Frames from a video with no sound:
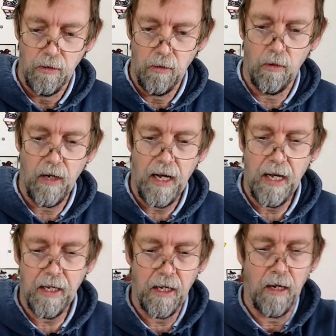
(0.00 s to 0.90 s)
or
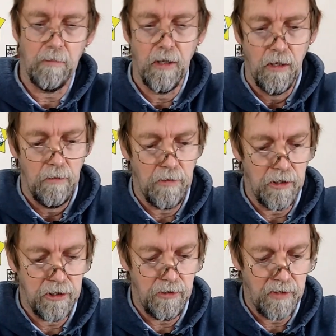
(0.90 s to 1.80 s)
hang up.
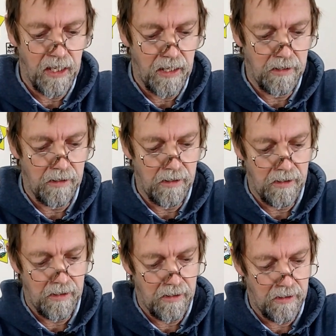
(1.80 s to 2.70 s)
But you can
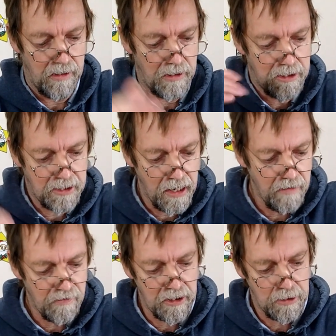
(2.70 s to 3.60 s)

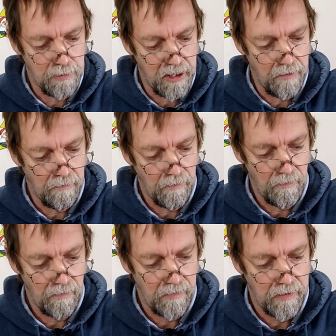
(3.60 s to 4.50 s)
save this bit
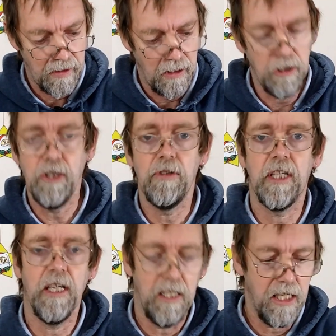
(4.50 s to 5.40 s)
and use
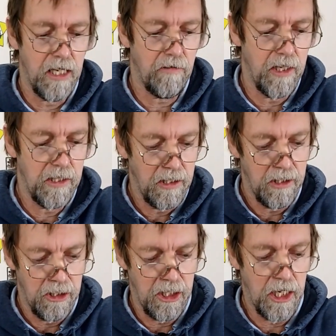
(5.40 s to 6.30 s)
it year in,
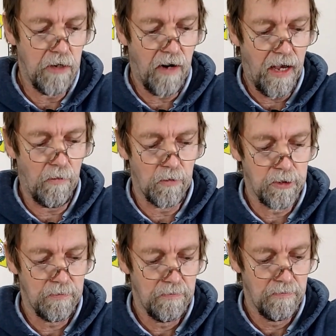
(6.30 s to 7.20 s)
year out.
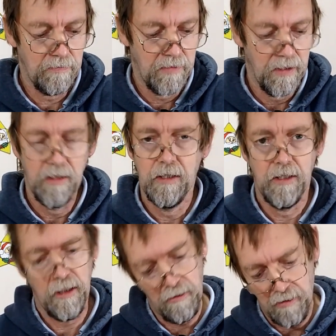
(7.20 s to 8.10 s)

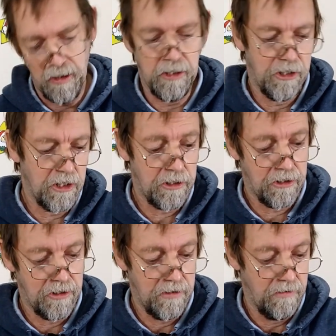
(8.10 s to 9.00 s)
So it
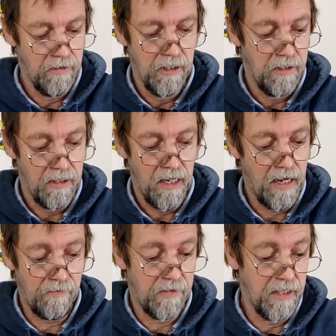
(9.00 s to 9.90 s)
just
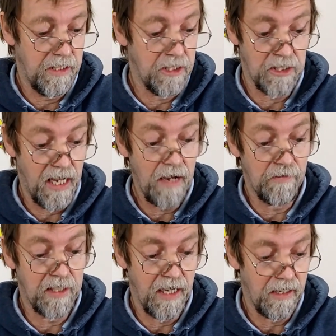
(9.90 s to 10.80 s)
doesn't have to